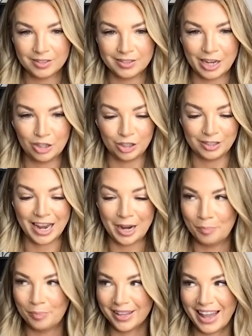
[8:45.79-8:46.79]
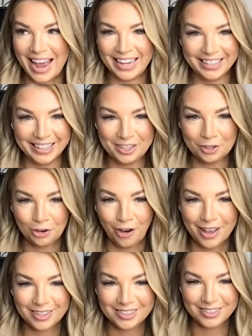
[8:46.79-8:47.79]
They just like blindly
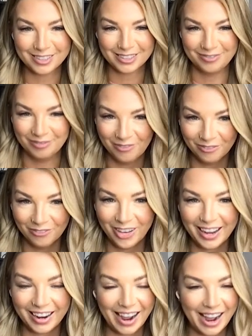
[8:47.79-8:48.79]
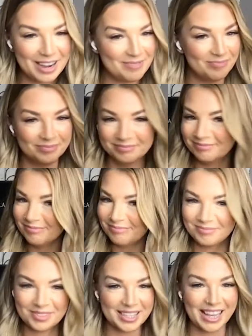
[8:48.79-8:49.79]
trust what I'm
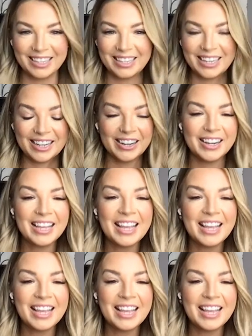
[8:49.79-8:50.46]
selling here.